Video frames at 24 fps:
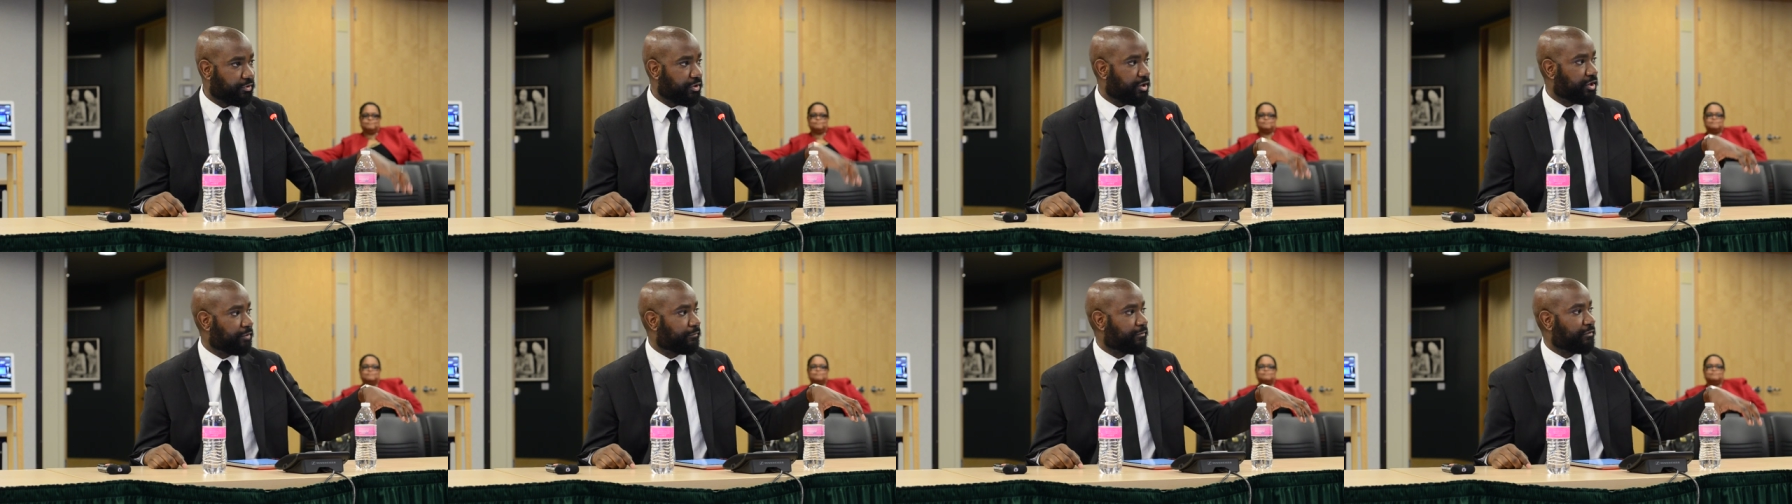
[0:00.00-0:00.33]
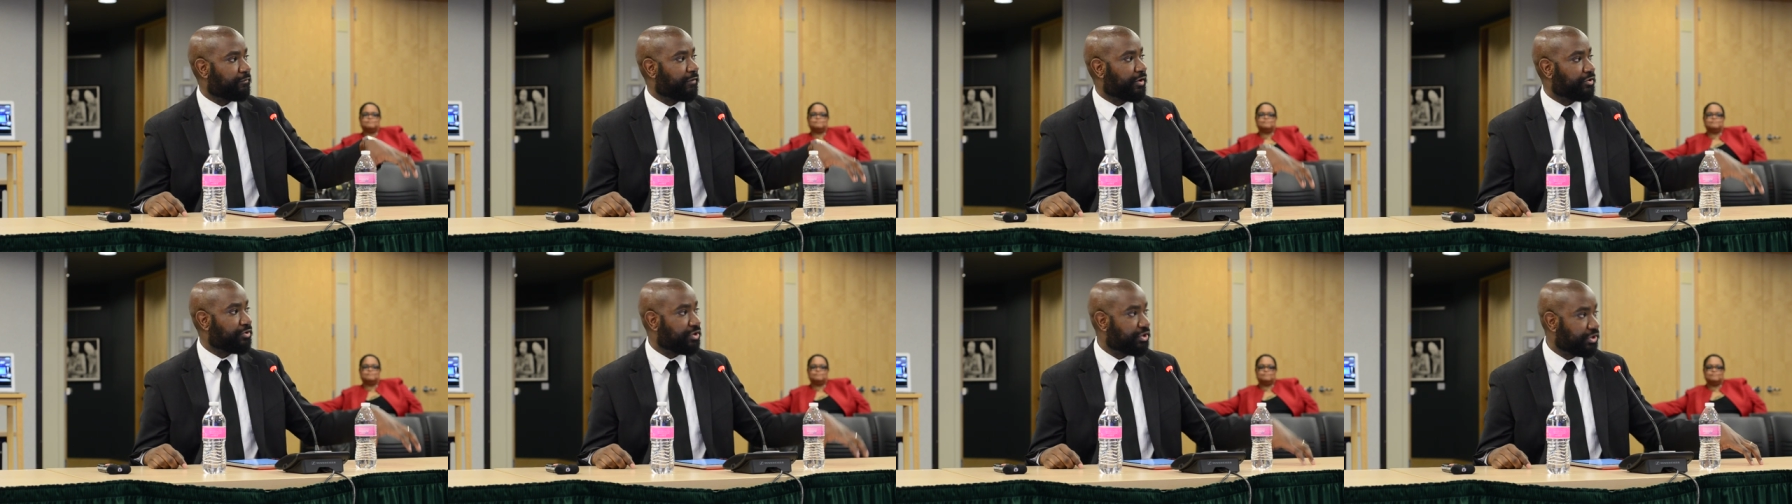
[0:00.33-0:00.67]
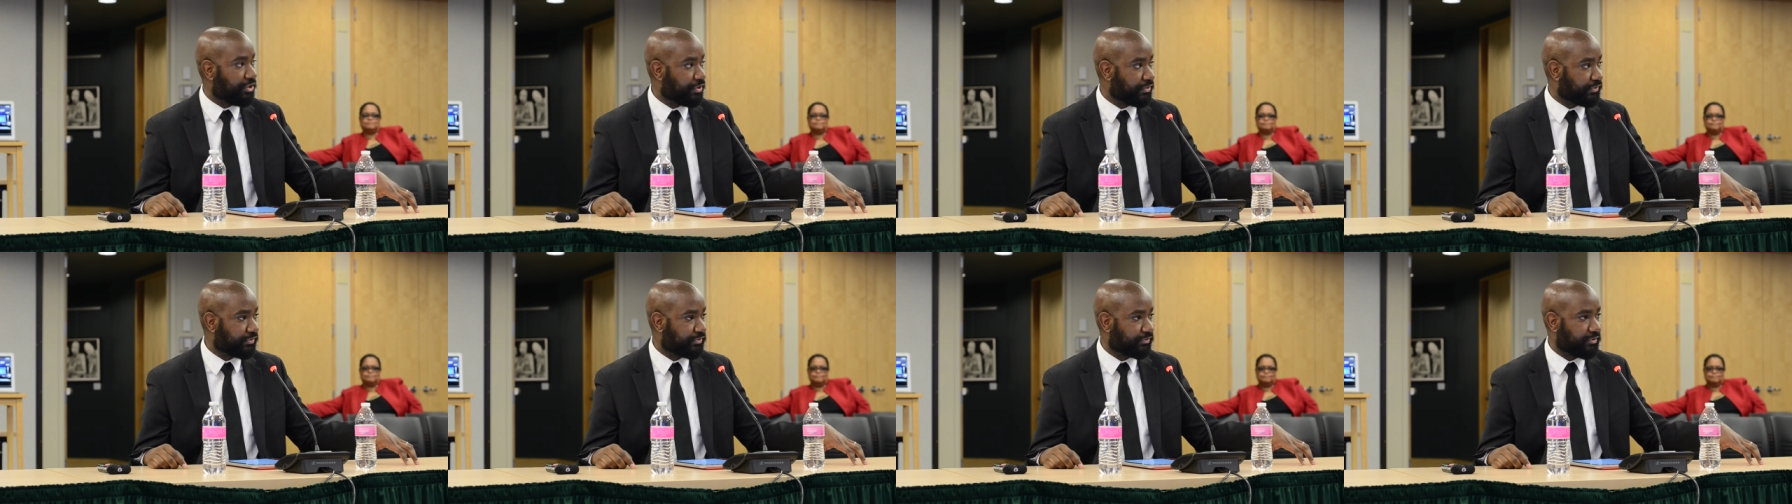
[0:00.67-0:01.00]
in front of our
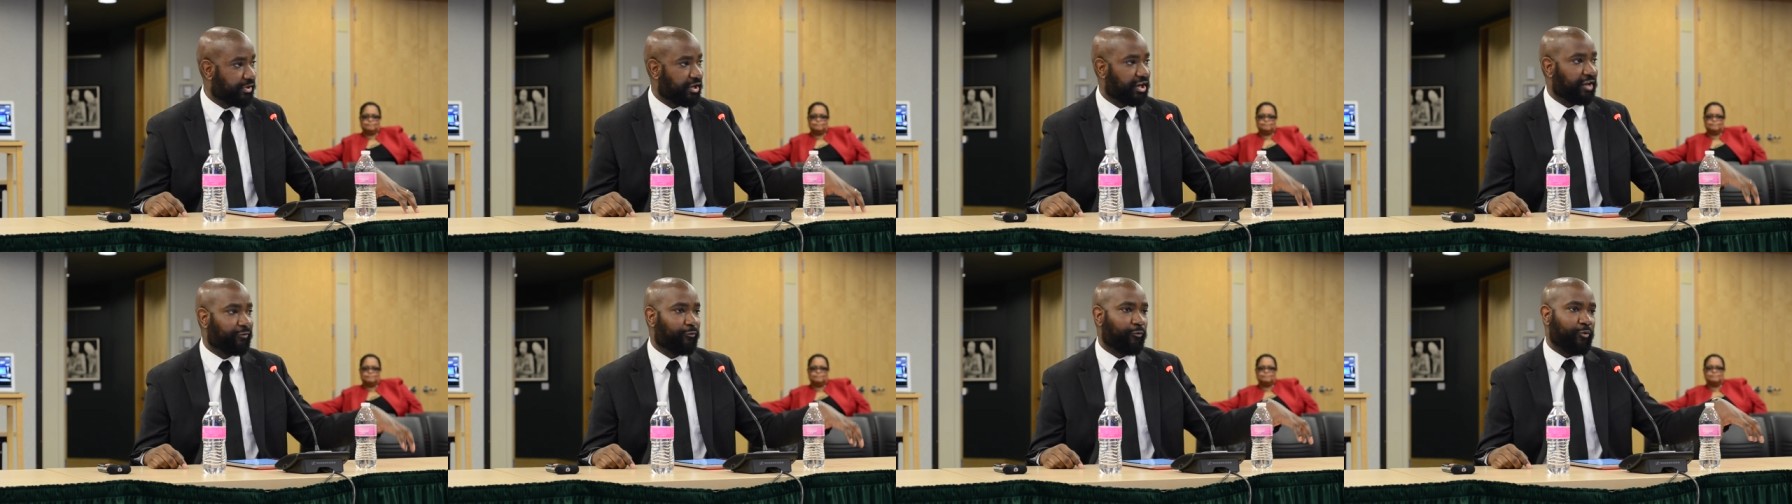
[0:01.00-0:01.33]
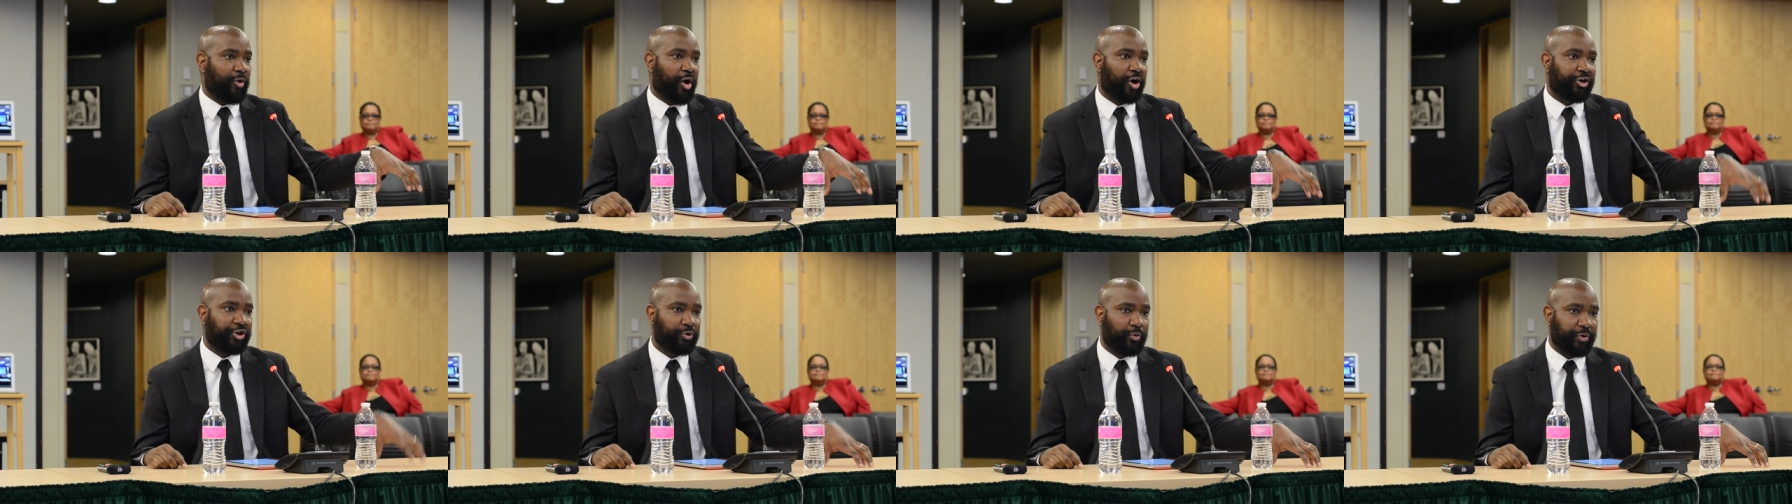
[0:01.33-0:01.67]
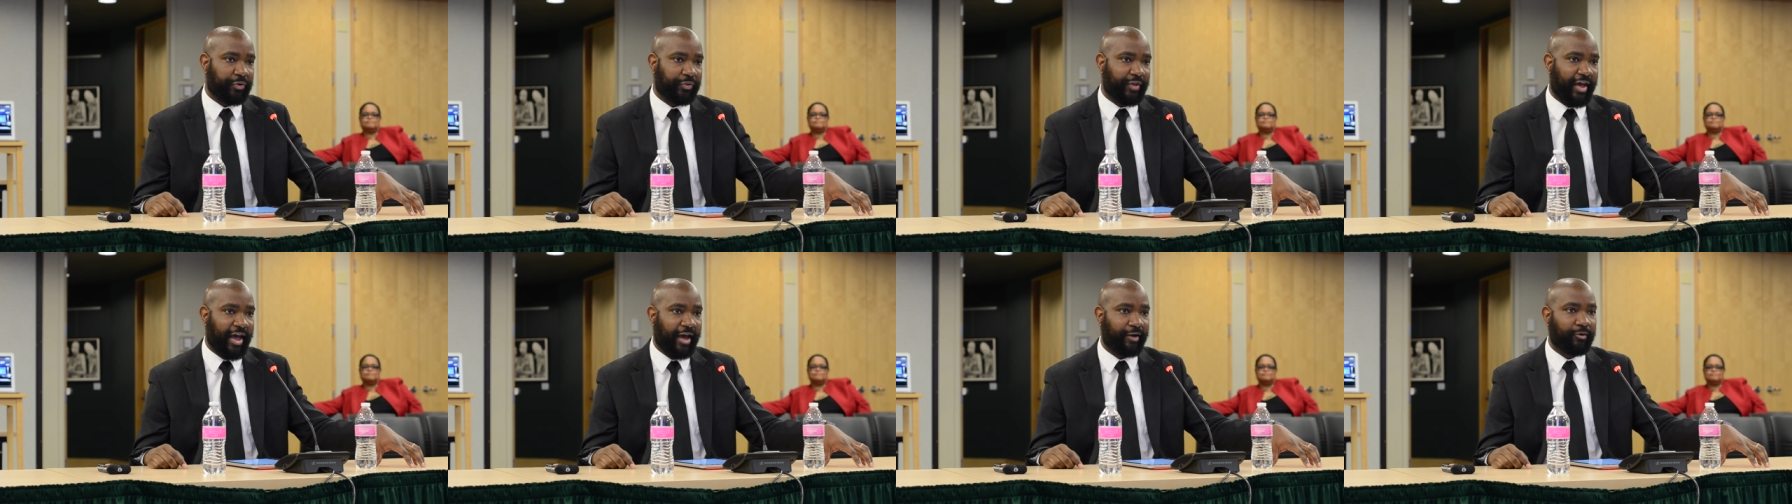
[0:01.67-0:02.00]
neediest, and if we aren't
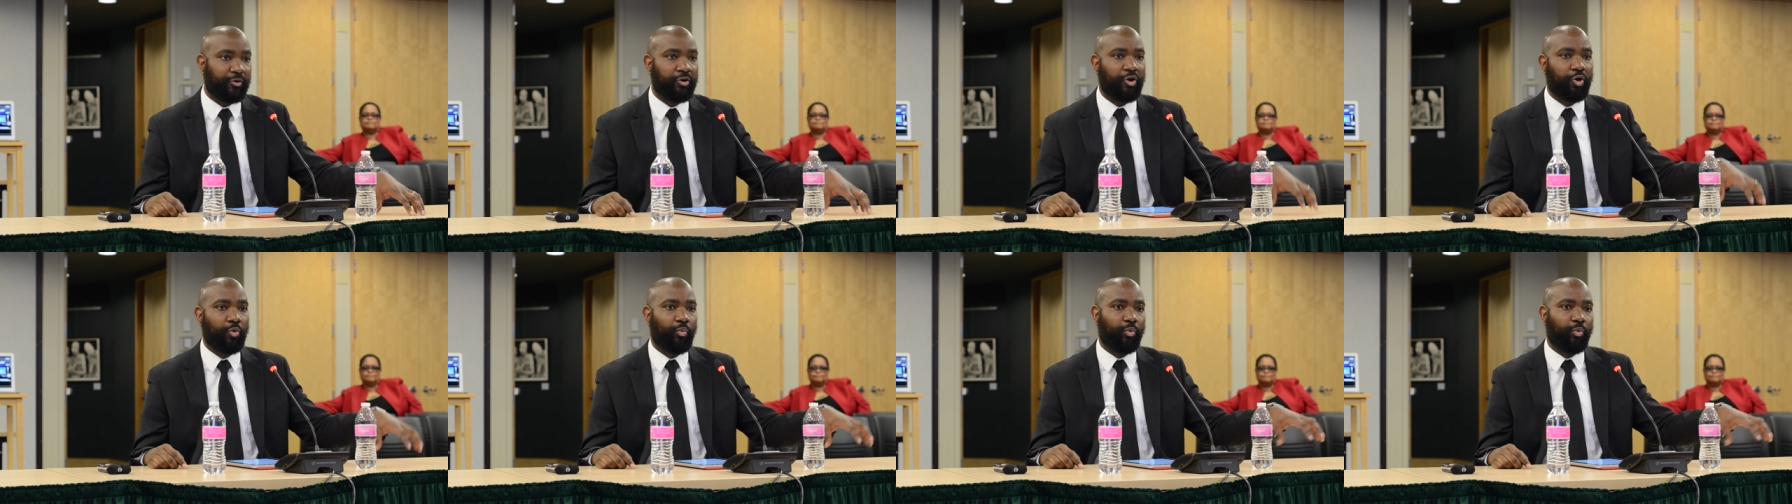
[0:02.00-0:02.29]
doing that,